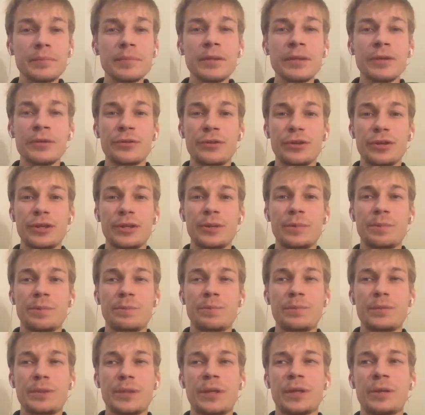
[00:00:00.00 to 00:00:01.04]
the
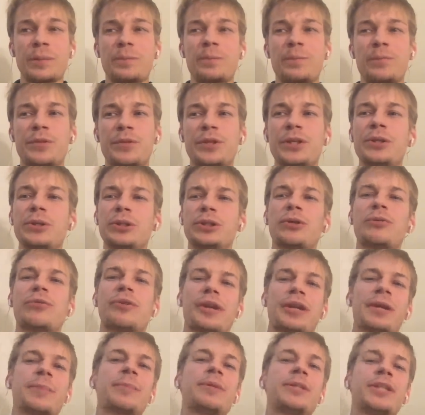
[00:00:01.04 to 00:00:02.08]
usual
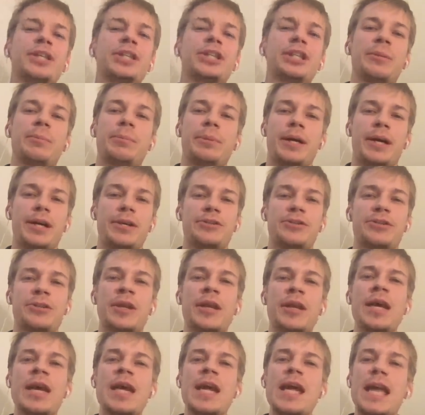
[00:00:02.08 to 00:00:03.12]
recommendation applies.
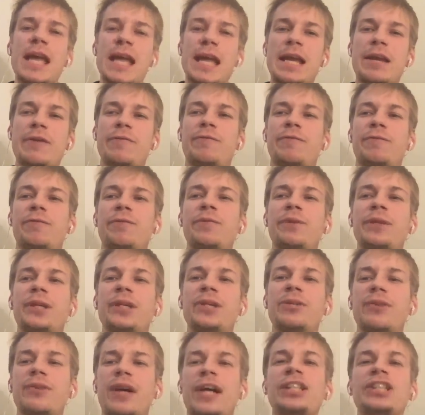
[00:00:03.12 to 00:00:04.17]
If
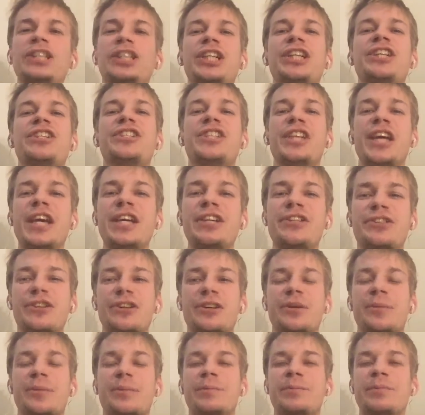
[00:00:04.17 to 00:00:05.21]
crunching
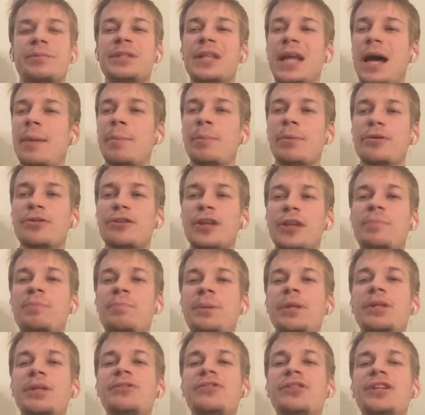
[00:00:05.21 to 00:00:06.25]
data, numbers, and
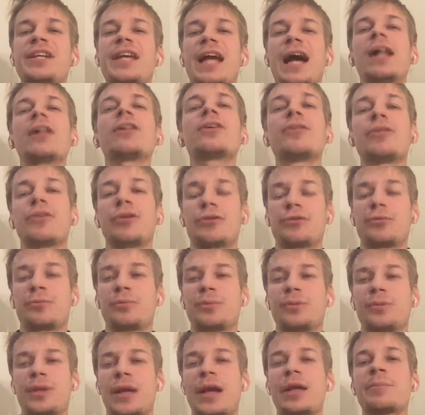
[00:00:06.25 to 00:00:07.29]
building
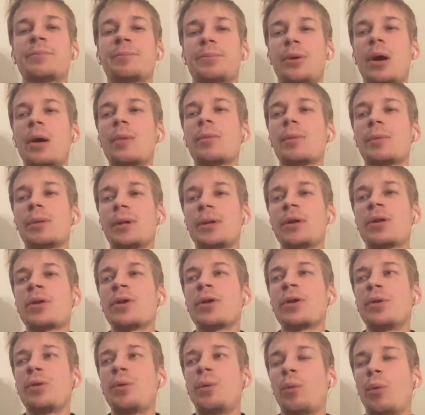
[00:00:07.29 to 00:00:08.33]
algorithms, and probably
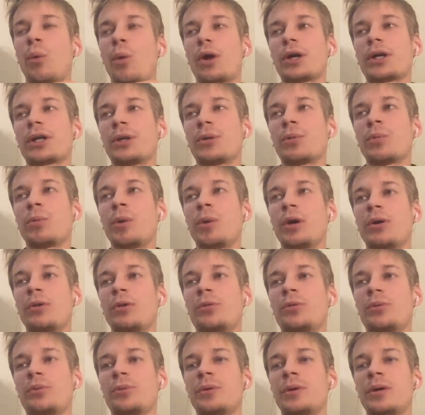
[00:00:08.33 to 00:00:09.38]
working
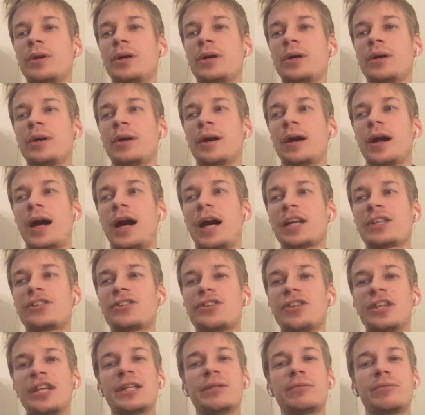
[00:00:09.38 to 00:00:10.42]
with
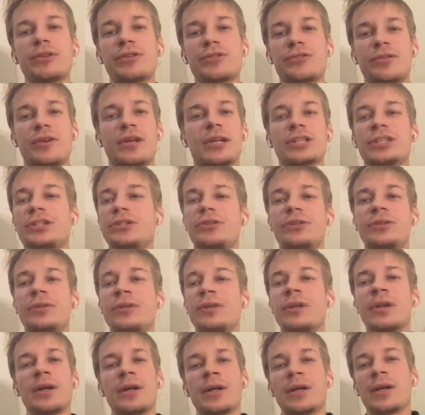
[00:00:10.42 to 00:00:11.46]
IT infrastructure
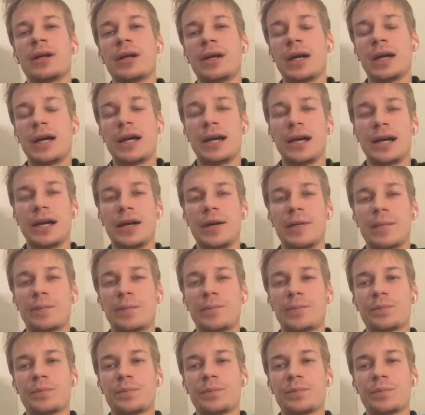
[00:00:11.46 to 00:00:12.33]
and